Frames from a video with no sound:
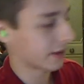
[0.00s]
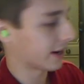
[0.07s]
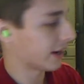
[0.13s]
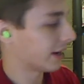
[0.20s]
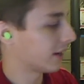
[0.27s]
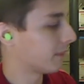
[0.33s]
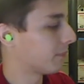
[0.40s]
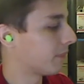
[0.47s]
I
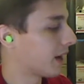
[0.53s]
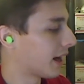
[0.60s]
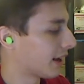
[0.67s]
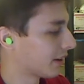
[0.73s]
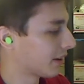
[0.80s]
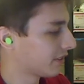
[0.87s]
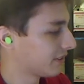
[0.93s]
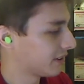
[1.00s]

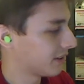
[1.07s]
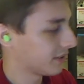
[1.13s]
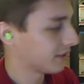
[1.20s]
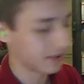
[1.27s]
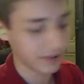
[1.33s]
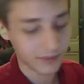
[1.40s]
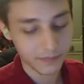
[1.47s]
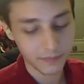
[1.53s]
unboxed
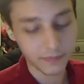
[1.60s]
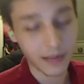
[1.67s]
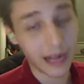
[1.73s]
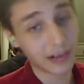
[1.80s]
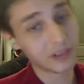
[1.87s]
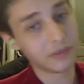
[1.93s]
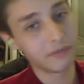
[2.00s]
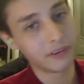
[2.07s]

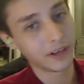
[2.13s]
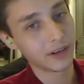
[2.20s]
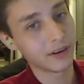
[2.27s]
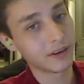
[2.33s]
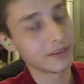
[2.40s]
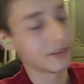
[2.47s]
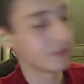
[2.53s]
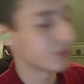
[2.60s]
action
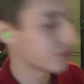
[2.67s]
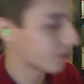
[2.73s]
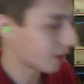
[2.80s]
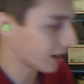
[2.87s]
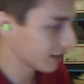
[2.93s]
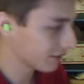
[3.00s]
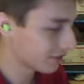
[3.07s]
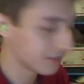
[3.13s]
figures of
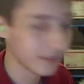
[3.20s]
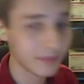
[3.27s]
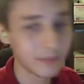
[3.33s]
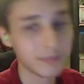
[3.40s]
Trunks.